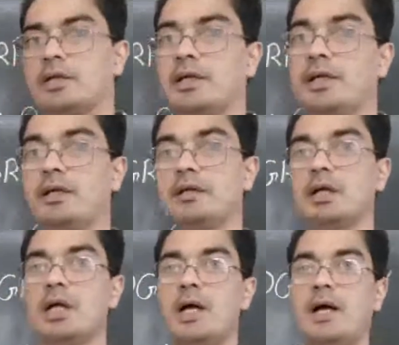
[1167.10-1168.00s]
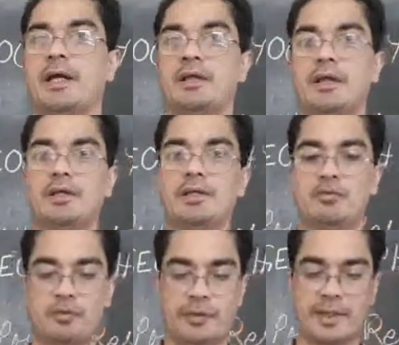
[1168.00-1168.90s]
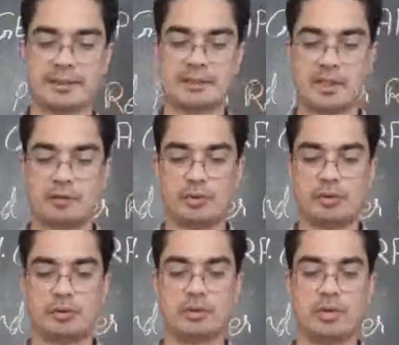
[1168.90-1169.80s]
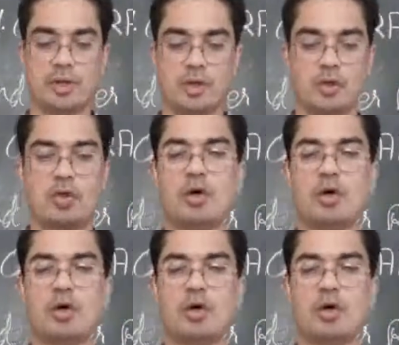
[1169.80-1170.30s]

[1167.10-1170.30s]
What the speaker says: contain iron in them. For example,